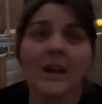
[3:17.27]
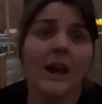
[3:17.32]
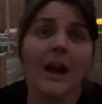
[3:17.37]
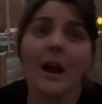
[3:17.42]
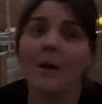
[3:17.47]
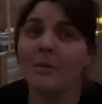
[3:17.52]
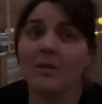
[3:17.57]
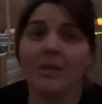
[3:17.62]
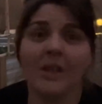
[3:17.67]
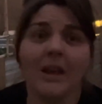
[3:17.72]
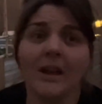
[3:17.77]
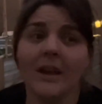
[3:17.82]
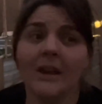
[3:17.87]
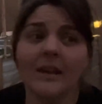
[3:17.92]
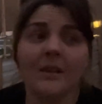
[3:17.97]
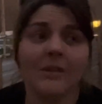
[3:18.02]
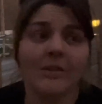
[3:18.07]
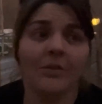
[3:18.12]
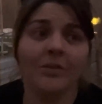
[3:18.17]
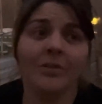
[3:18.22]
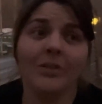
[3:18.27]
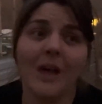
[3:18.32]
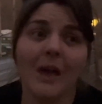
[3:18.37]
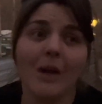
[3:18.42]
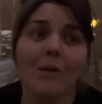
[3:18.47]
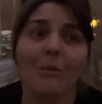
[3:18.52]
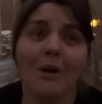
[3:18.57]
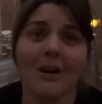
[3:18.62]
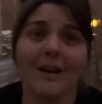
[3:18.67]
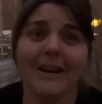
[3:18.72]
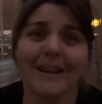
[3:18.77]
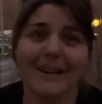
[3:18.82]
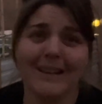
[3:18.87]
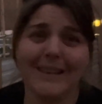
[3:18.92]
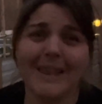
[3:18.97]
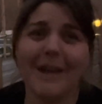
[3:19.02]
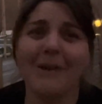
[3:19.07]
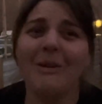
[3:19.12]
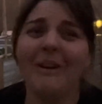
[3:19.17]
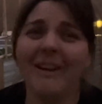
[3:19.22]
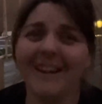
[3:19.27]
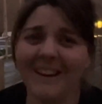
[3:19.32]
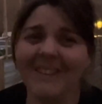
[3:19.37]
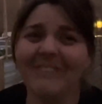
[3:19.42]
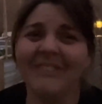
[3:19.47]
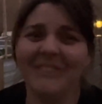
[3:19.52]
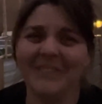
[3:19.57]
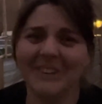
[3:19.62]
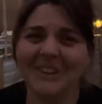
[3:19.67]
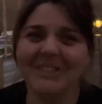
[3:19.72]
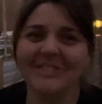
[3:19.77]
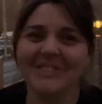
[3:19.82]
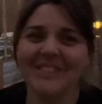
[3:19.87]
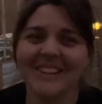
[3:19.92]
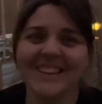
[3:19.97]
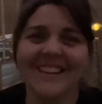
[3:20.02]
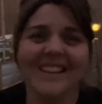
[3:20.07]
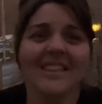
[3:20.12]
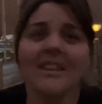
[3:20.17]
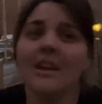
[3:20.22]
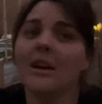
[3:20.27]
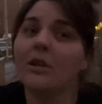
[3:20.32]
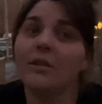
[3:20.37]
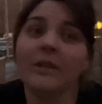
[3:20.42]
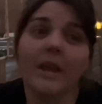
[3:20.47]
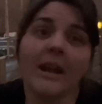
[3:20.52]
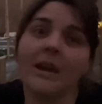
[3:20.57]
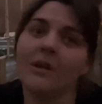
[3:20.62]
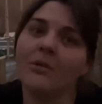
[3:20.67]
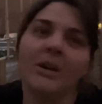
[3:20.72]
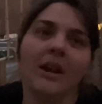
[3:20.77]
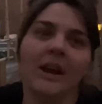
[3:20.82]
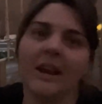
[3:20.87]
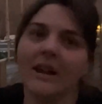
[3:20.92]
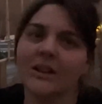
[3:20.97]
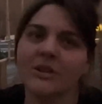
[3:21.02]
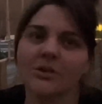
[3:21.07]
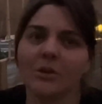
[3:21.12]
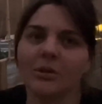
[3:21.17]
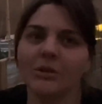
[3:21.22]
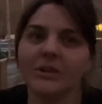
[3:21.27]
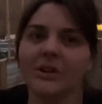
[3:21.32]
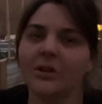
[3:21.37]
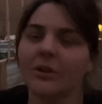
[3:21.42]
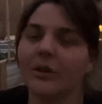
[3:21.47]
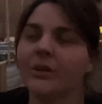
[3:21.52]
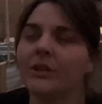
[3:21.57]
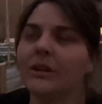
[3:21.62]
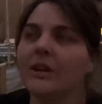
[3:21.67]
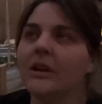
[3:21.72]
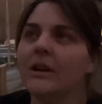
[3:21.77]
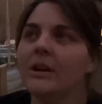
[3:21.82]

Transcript: I mean, they want it warm. They don't like it when it gets cold at all.